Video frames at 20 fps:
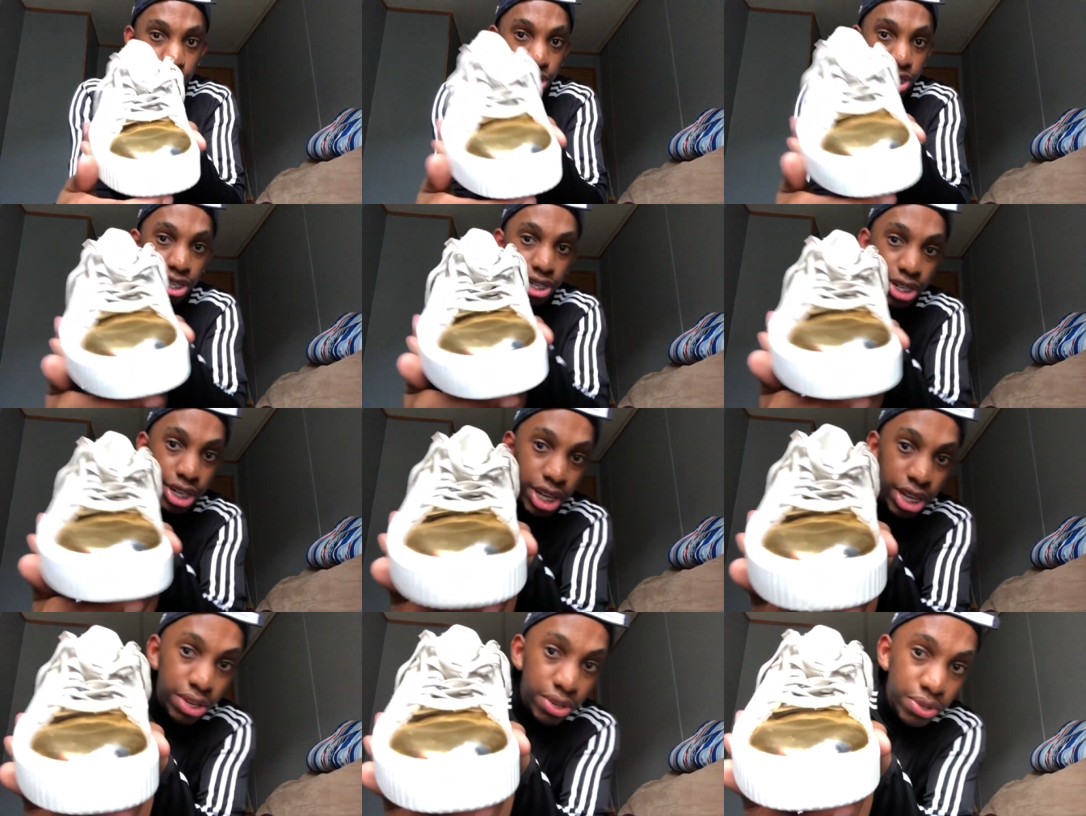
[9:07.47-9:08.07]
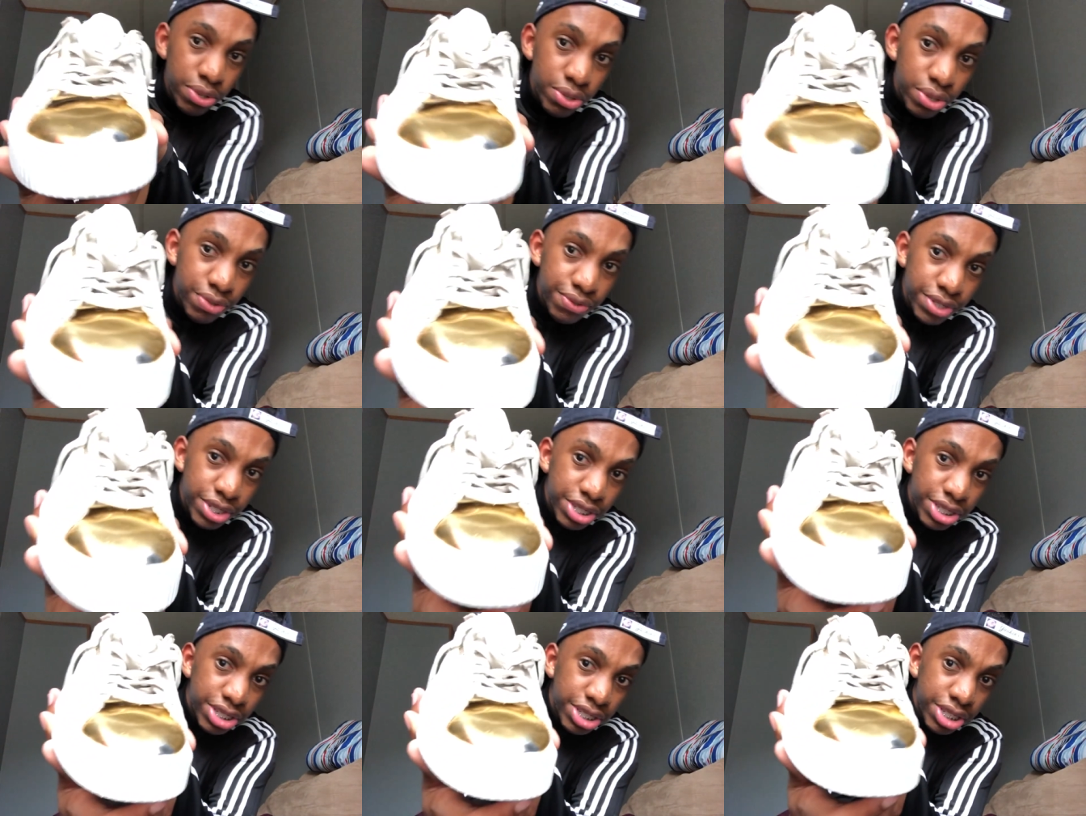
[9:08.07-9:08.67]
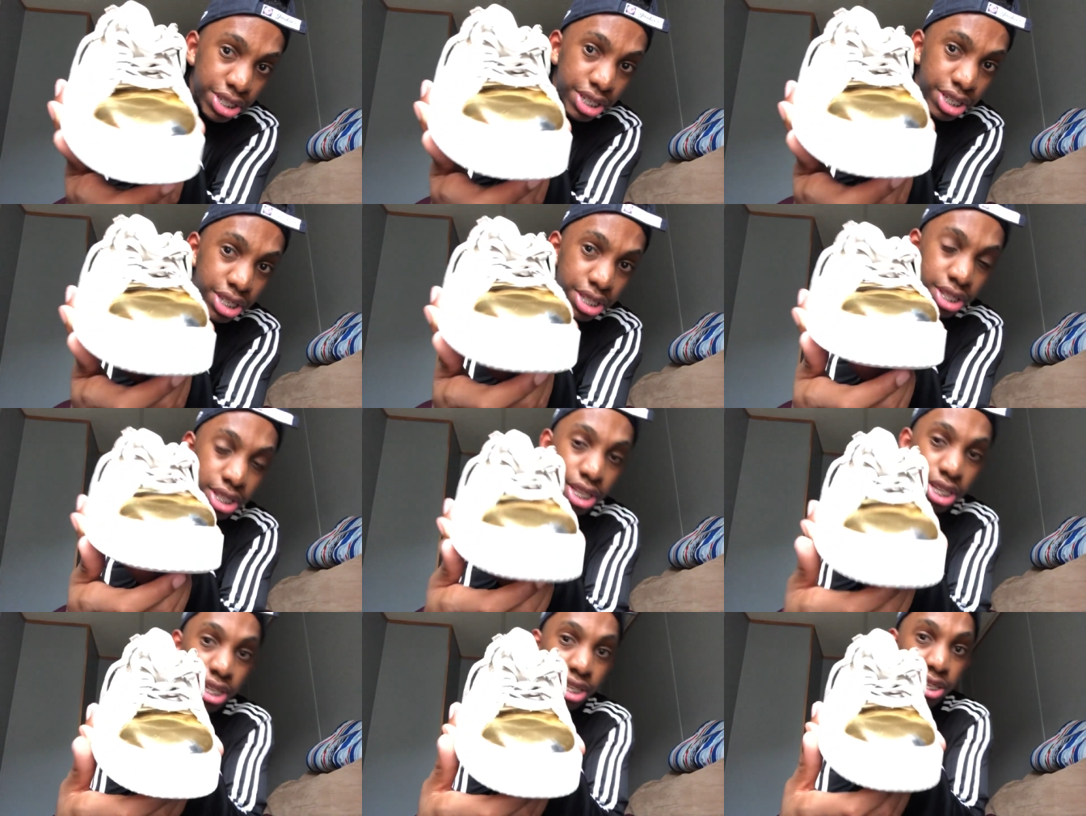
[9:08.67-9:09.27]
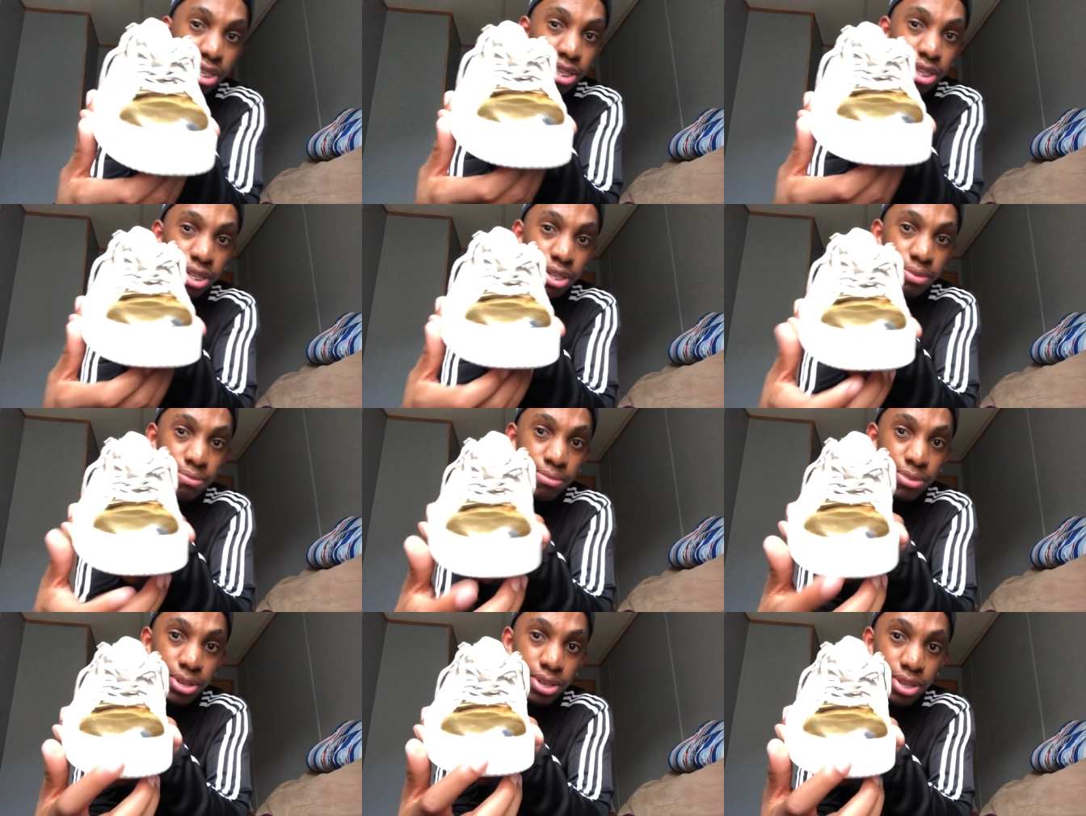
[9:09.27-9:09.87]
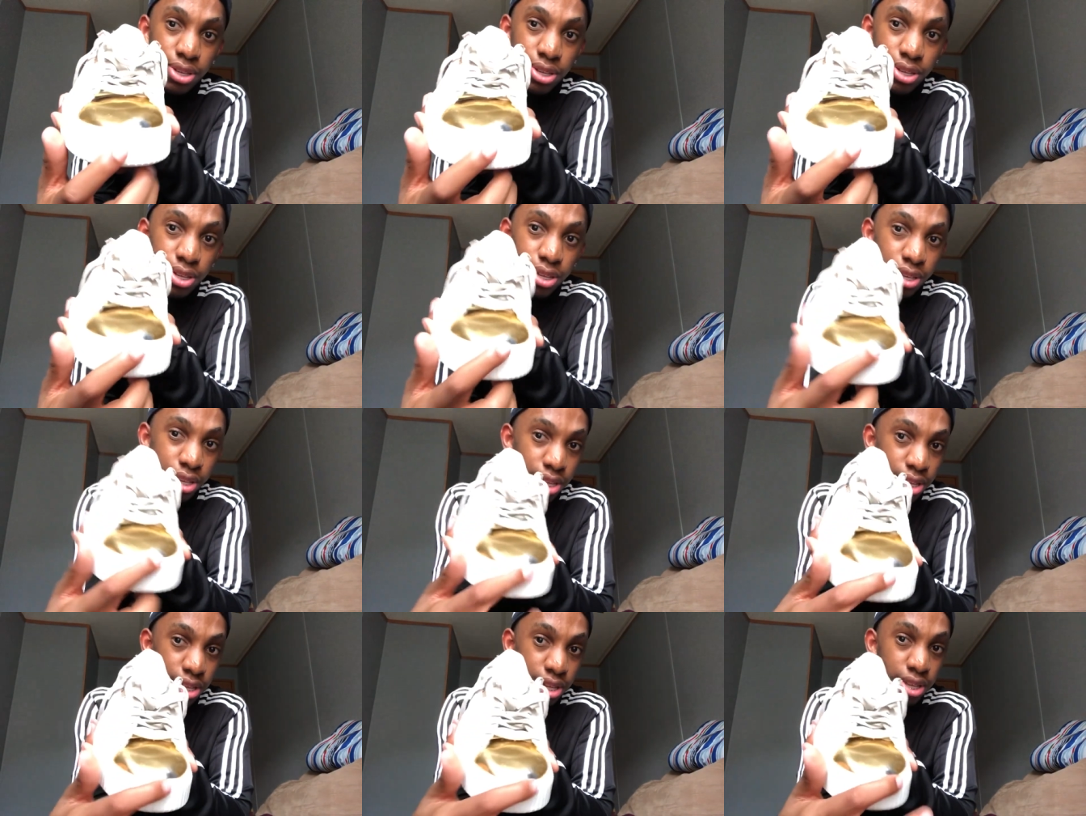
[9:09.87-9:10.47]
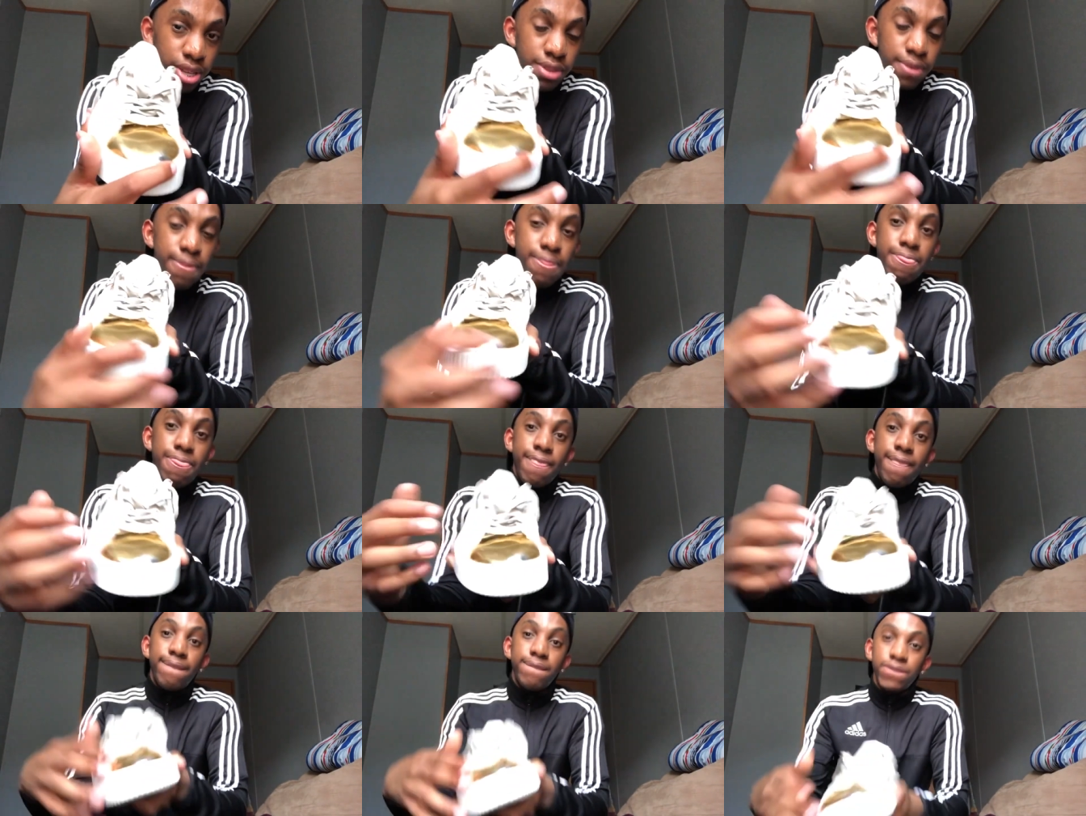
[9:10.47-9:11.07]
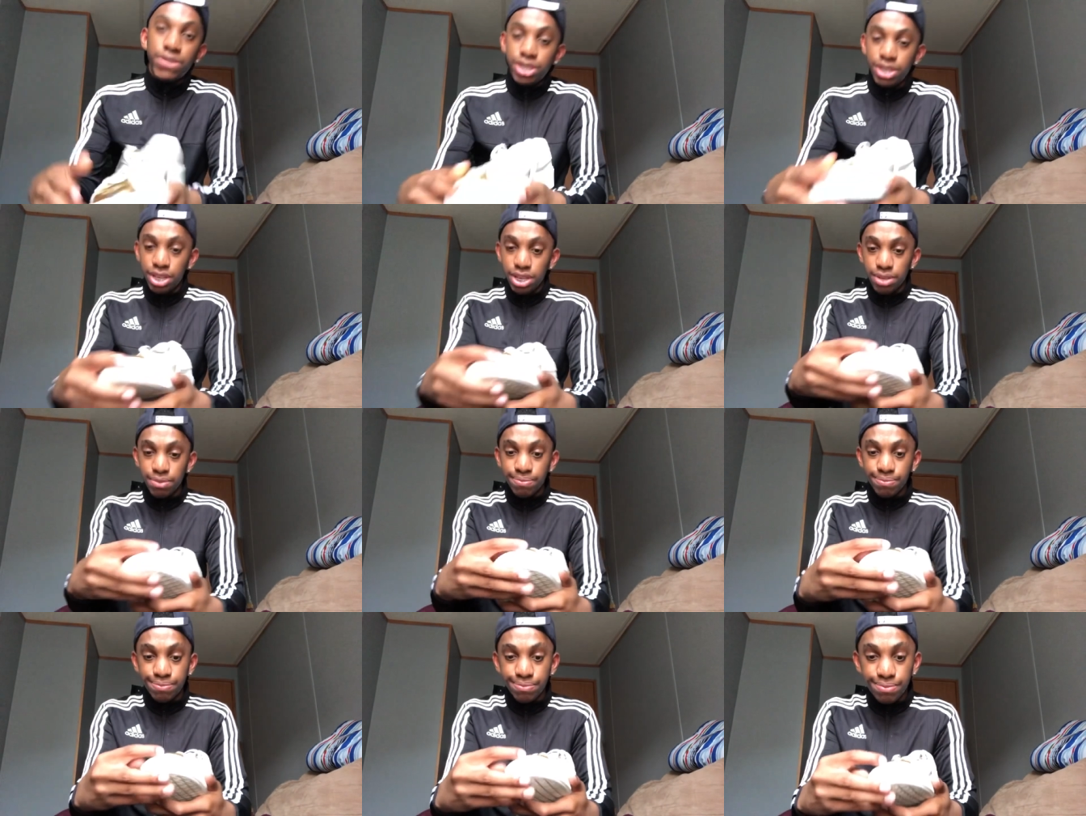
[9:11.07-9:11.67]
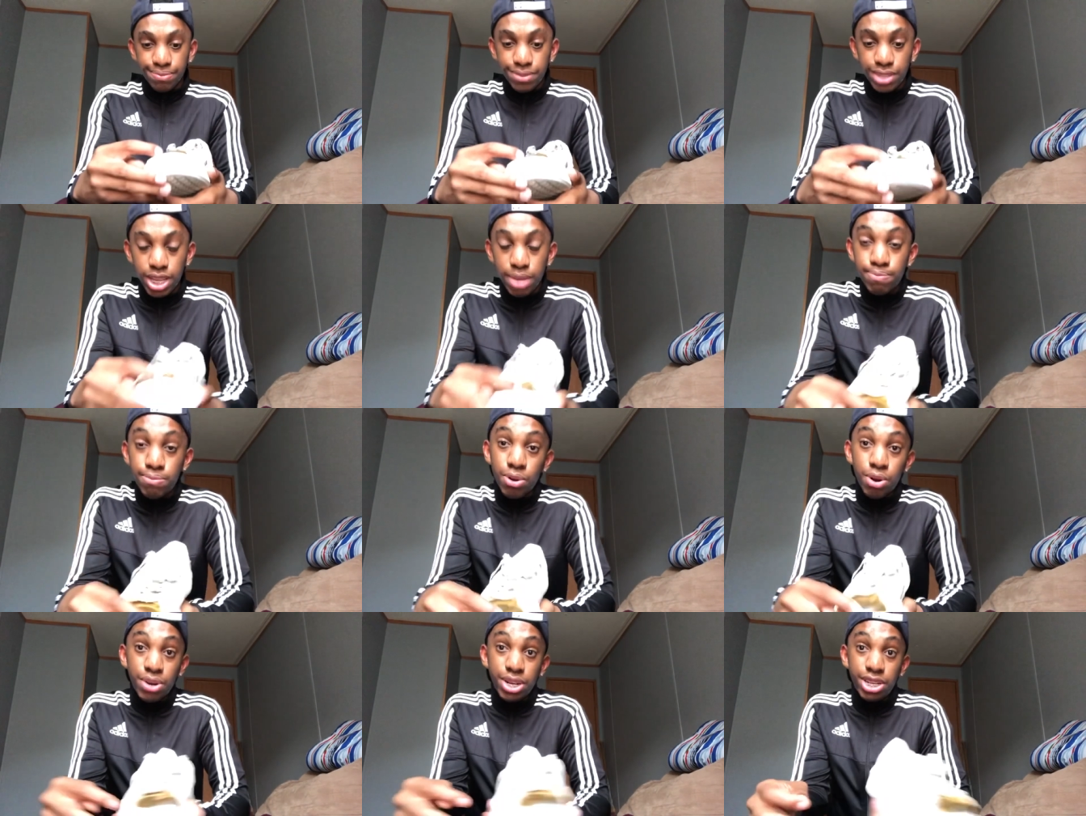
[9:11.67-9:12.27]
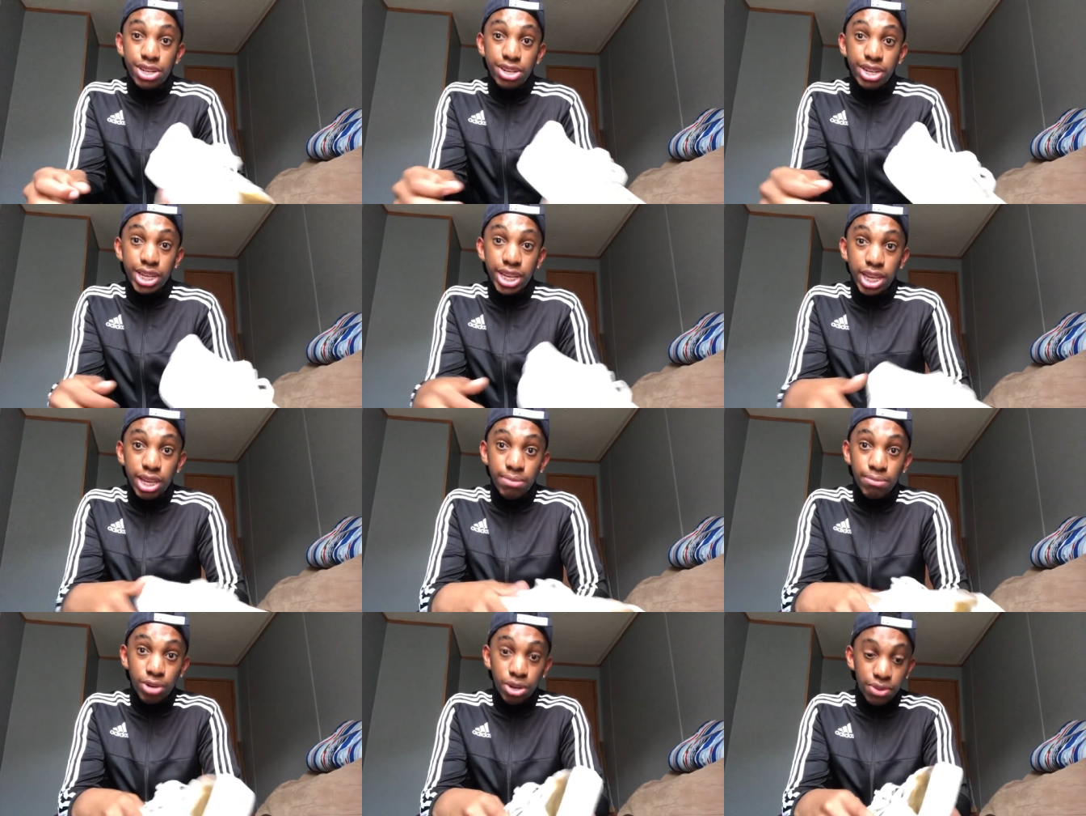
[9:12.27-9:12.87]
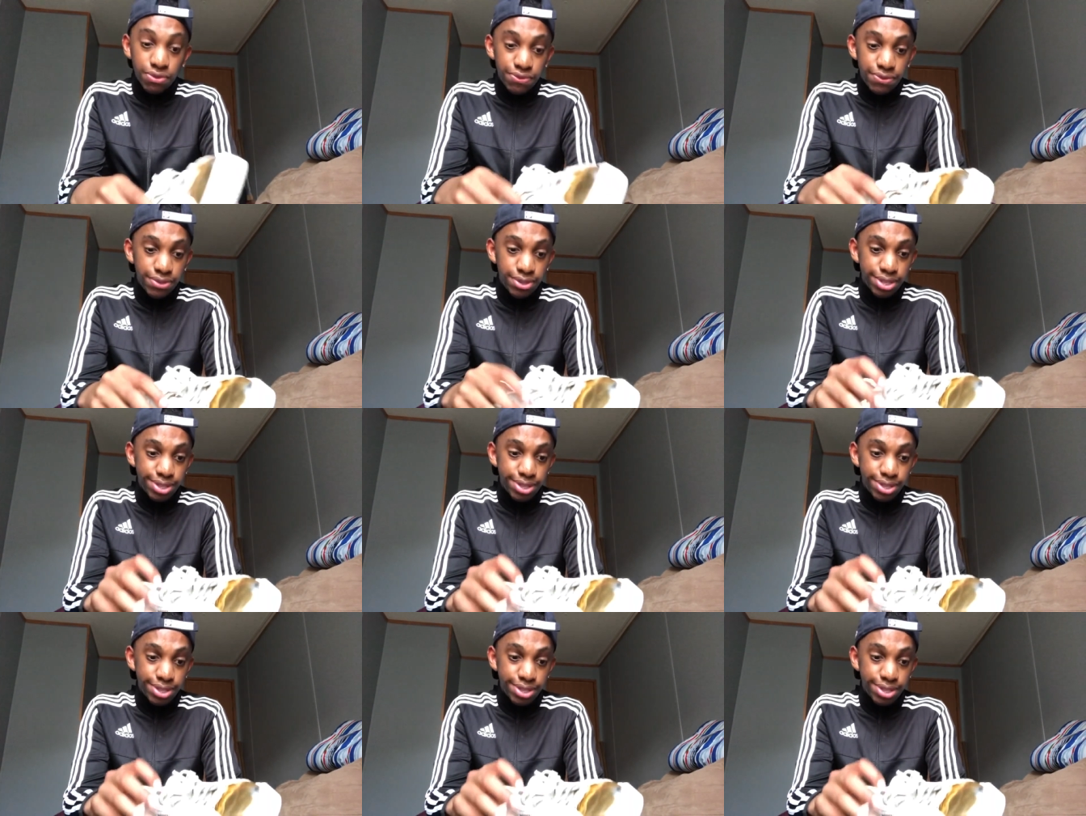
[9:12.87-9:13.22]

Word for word: I don't know if you can see it that good, but yeah, that part right there came off.